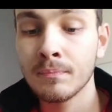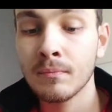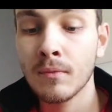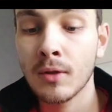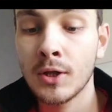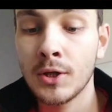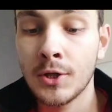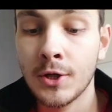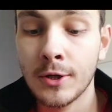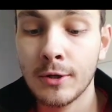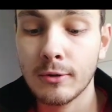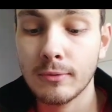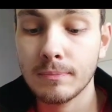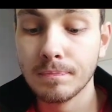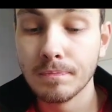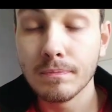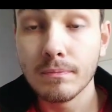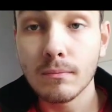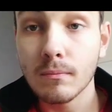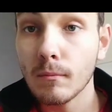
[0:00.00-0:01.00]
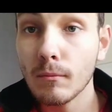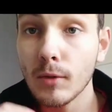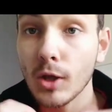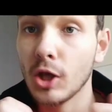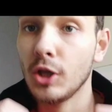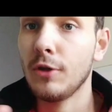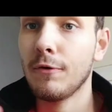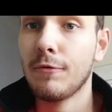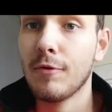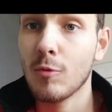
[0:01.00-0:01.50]
And
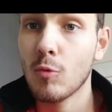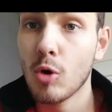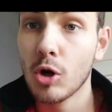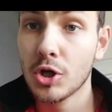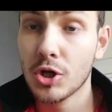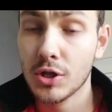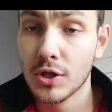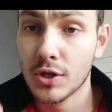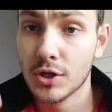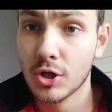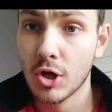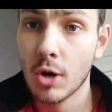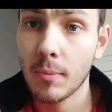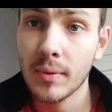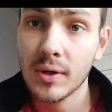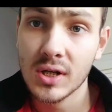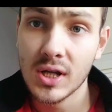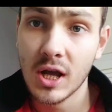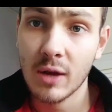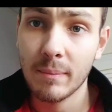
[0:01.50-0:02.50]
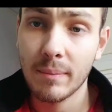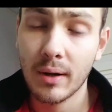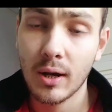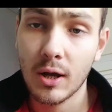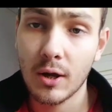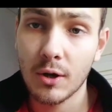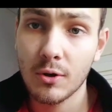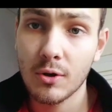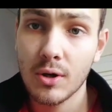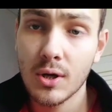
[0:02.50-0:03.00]
if you're watching this, comment down
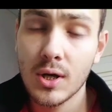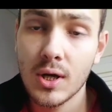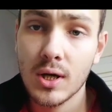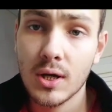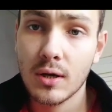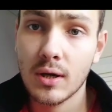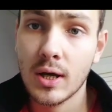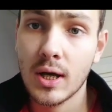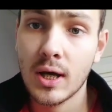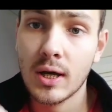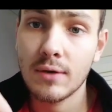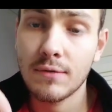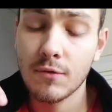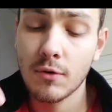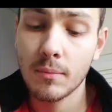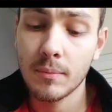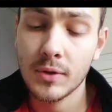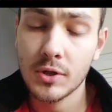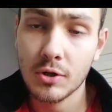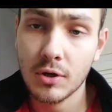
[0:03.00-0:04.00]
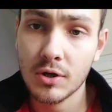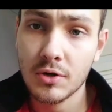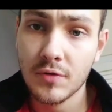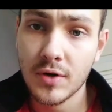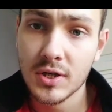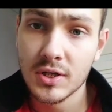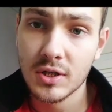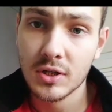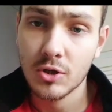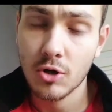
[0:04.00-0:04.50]
below if you want me to
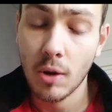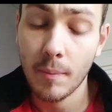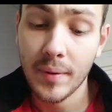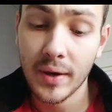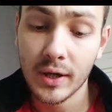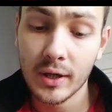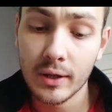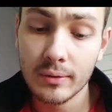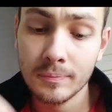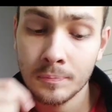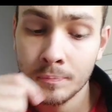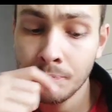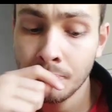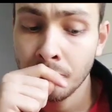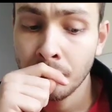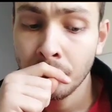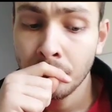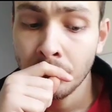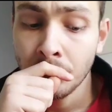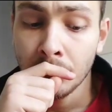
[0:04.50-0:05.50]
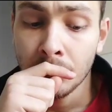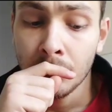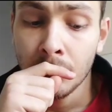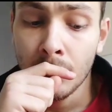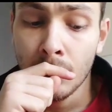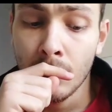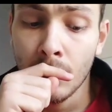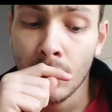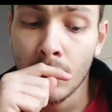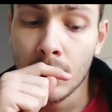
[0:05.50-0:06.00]
address the topic.
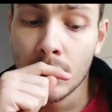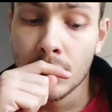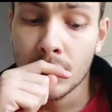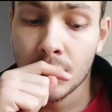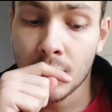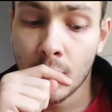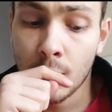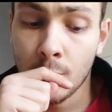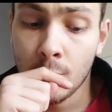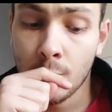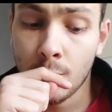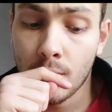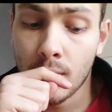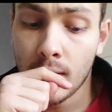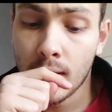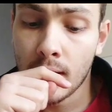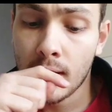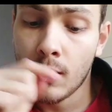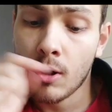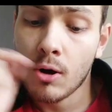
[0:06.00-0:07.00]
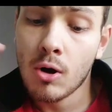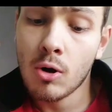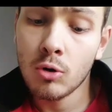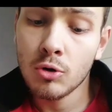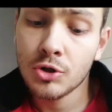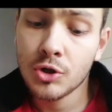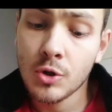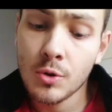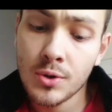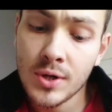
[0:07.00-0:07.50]
So
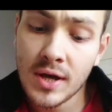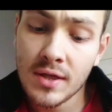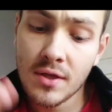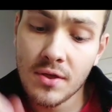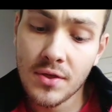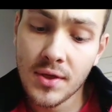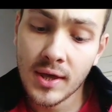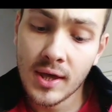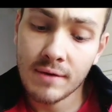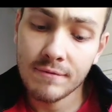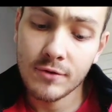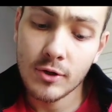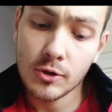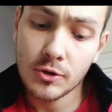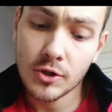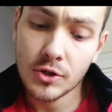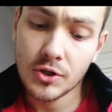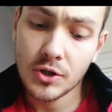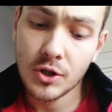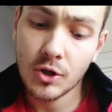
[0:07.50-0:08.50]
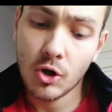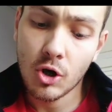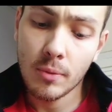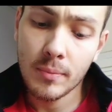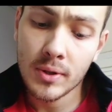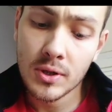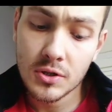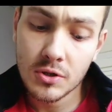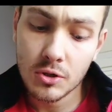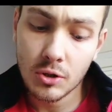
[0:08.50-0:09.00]
also another thing I've noticed in the
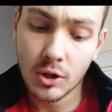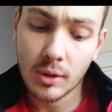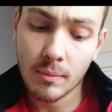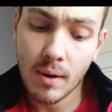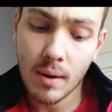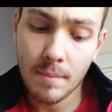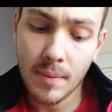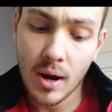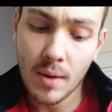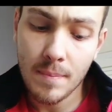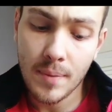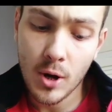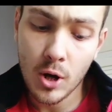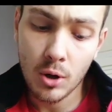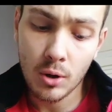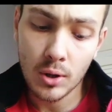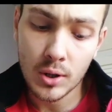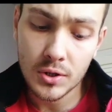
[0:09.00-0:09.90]
comments talking about bipolar.